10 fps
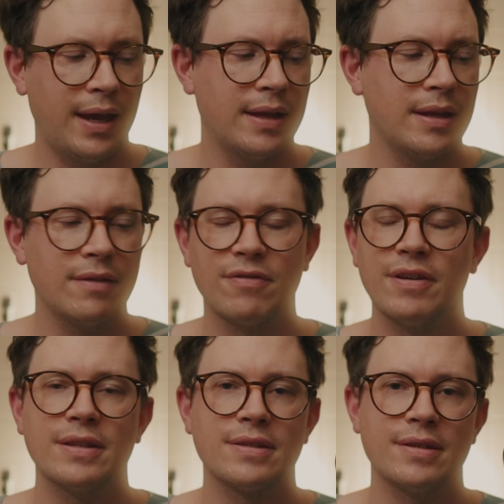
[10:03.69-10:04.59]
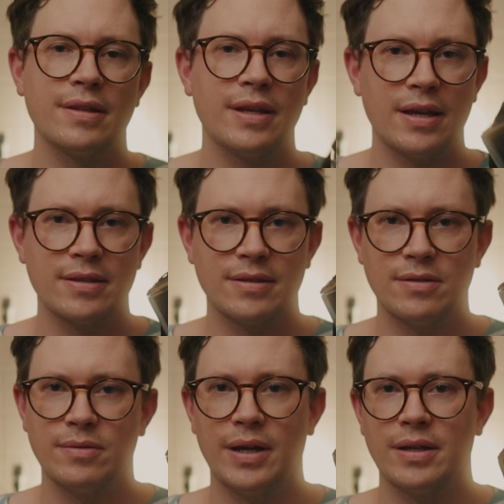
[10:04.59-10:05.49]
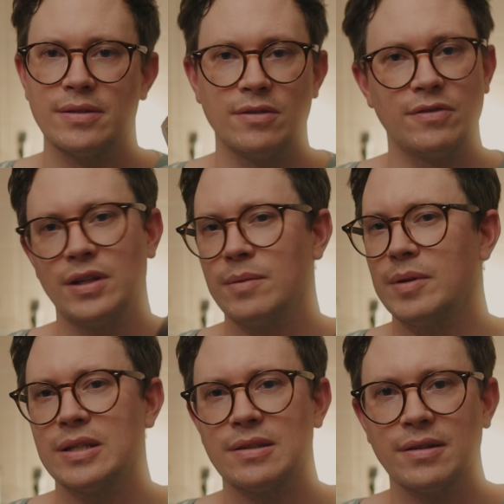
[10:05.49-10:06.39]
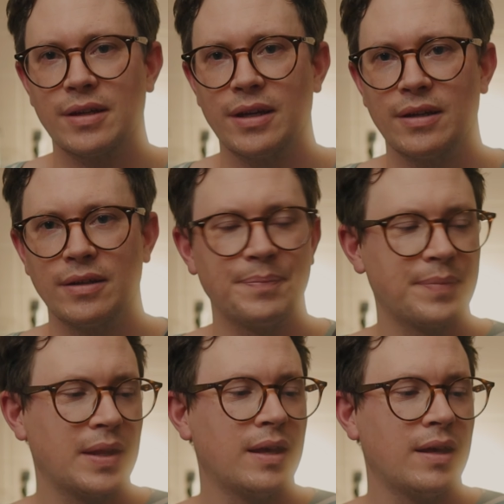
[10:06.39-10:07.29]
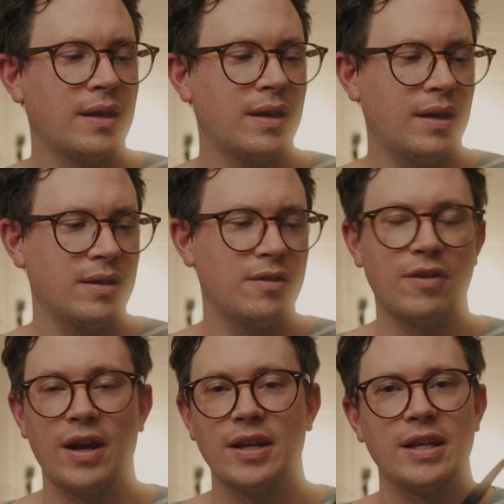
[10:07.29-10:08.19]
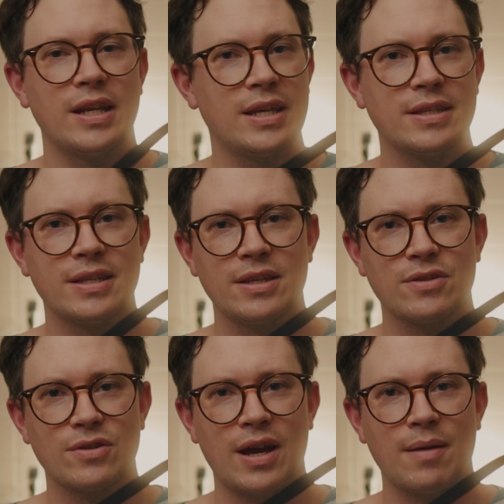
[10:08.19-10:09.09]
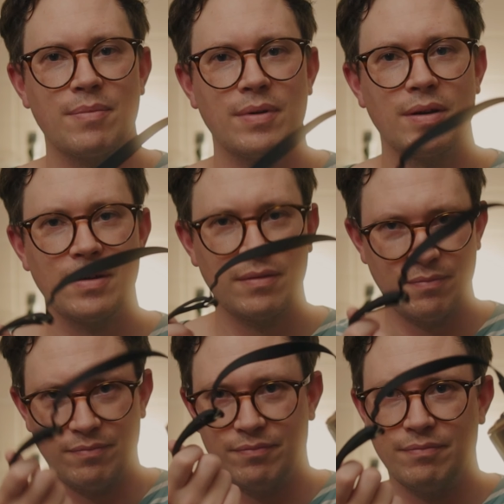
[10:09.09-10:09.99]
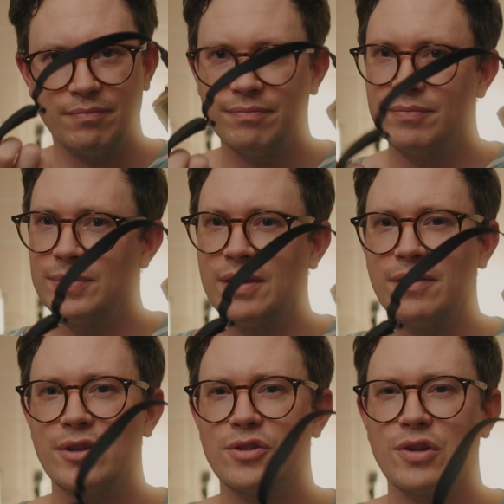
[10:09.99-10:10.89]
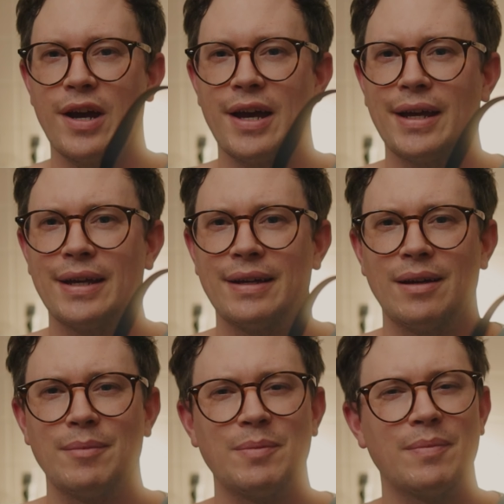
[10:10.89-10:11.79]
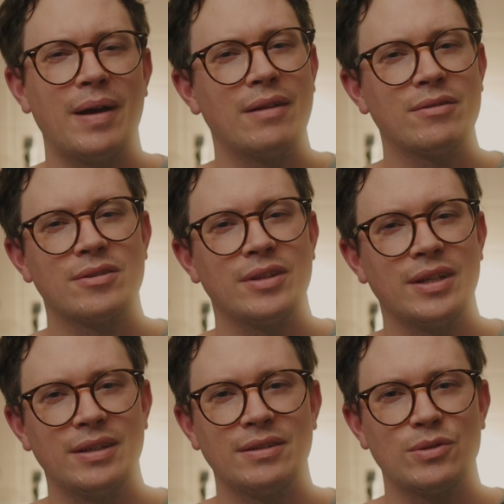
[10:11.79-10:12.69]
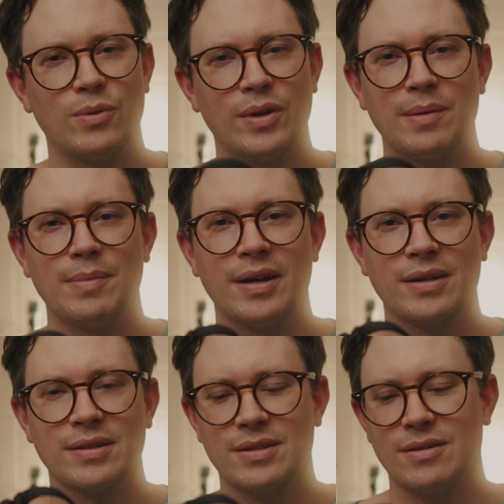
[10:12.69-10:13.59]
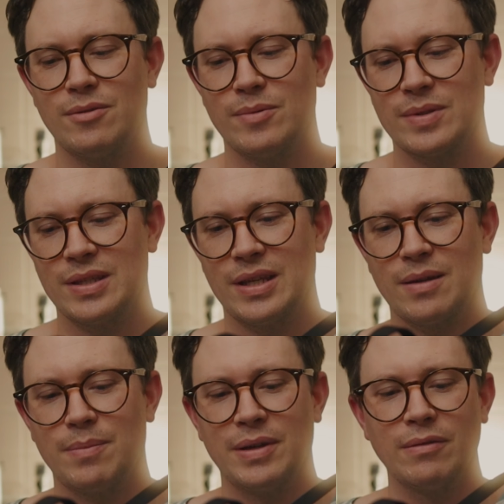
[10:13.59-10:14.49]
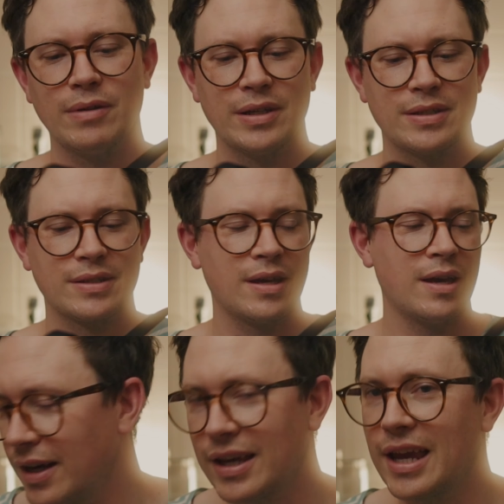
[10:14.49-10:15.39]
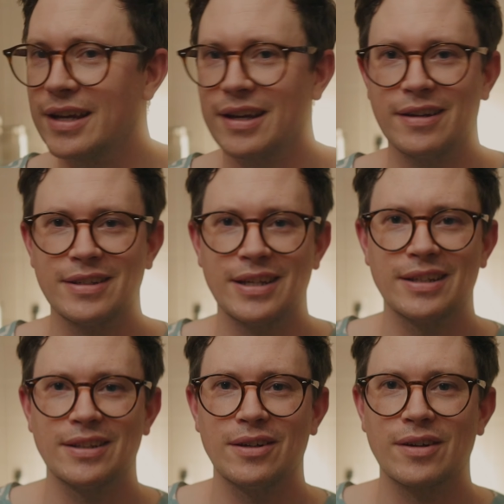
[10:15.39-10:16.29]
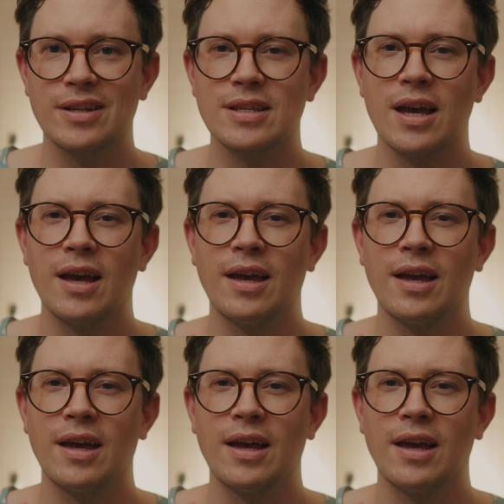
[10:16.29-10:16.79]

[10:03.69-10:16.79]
and it fits on the S2A. So if anybody's looking and you find an EC strap, give it a try. I mean, mine was only 20 bucks, so it wasn't like a big risk. I can't guarantee it though, because